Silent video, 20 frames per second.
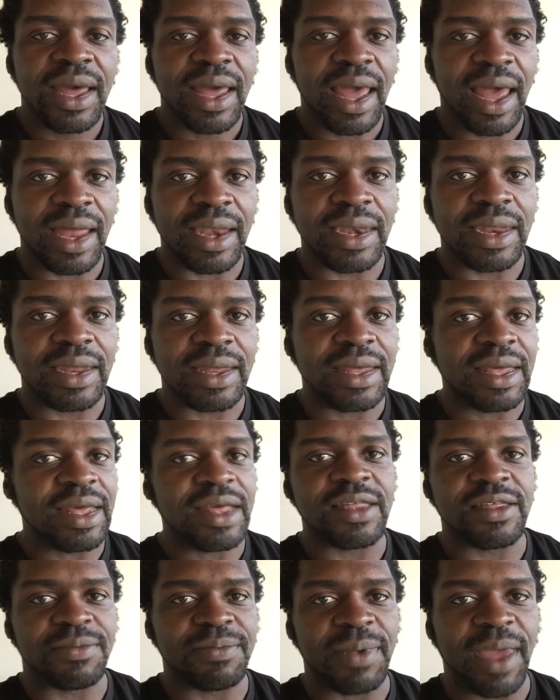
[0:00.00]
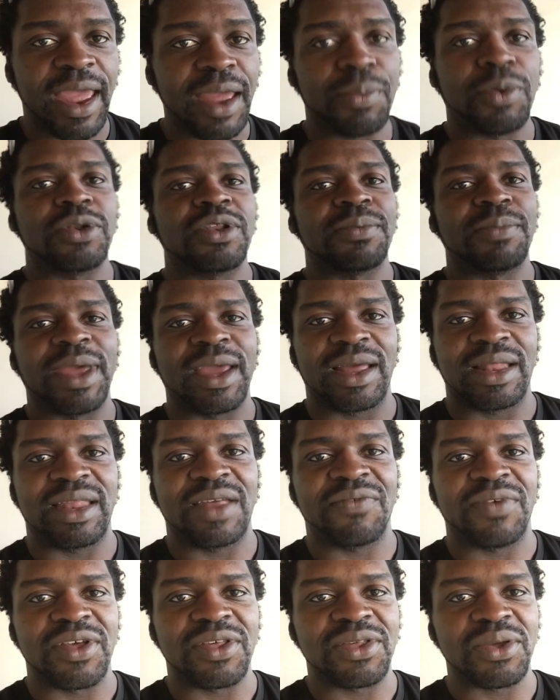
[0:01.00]
And he's able to make a
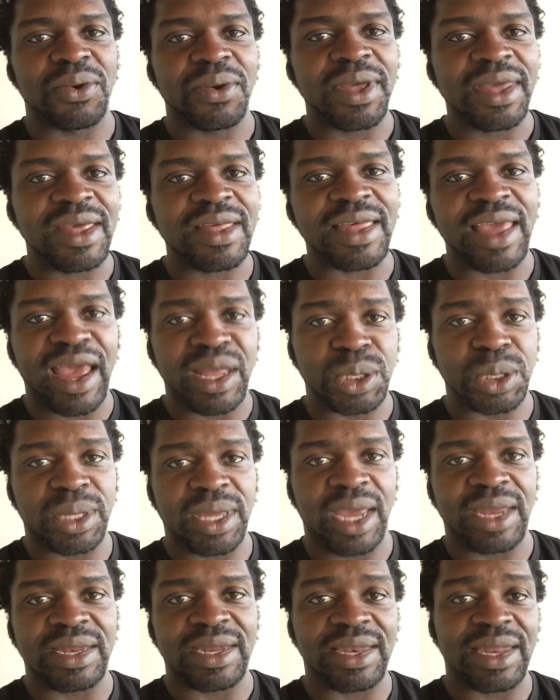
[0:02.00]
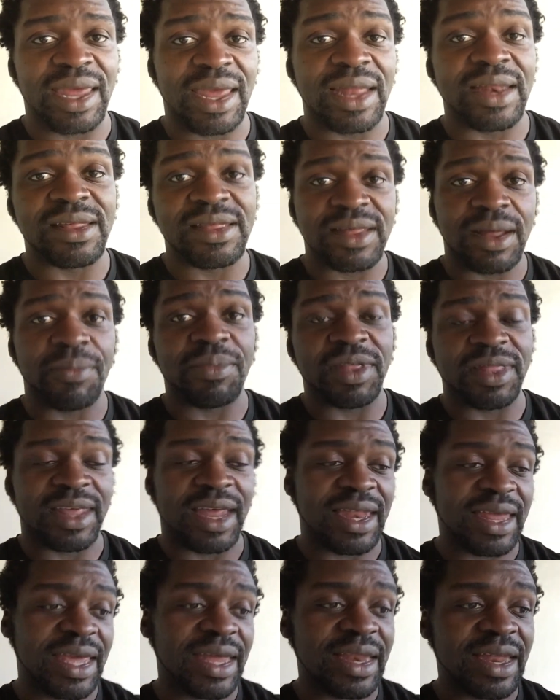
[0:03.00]
living. So he's educated in something
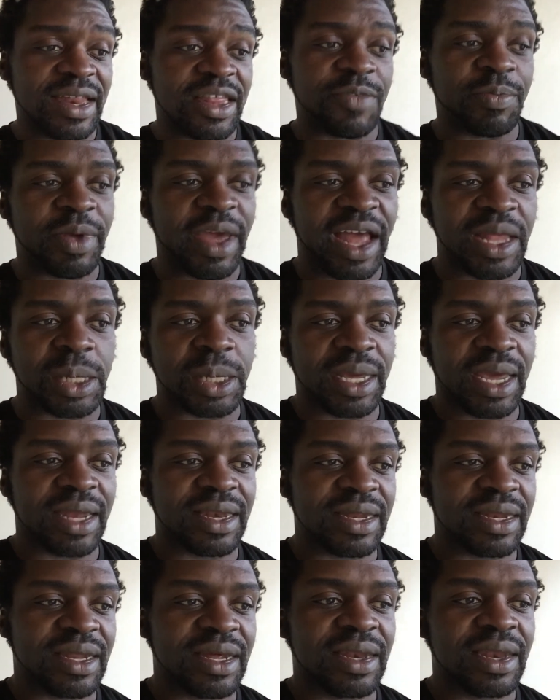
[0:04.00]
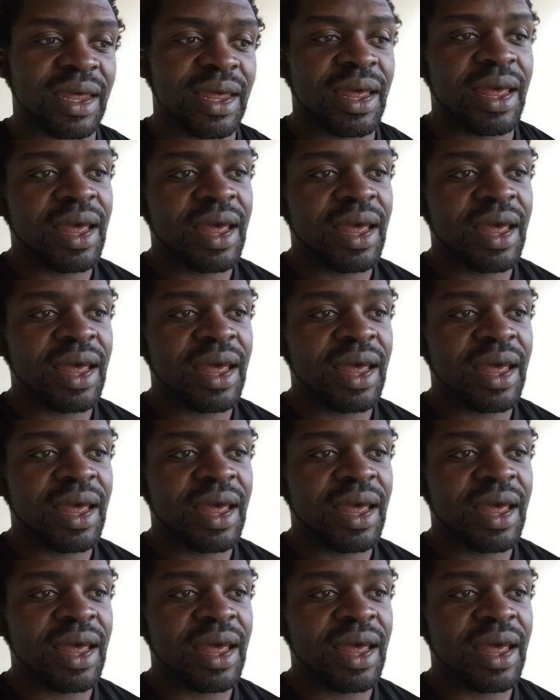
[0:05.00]
that he needs to be educated in.